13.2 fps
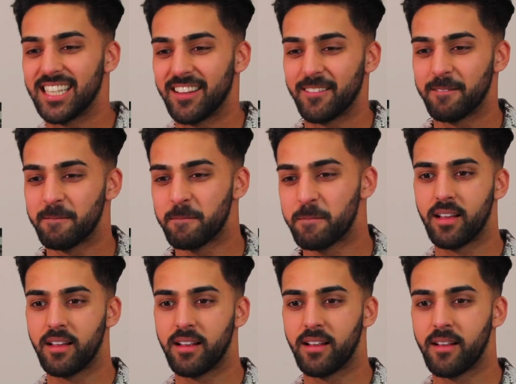No,
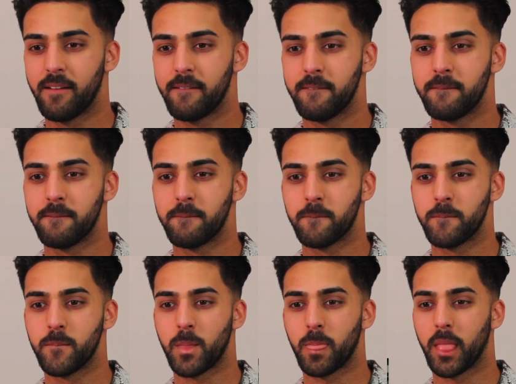there's
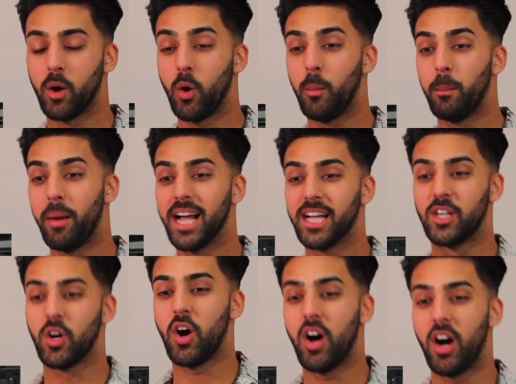no need
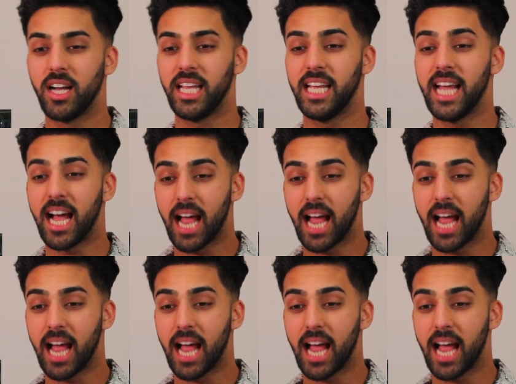for him.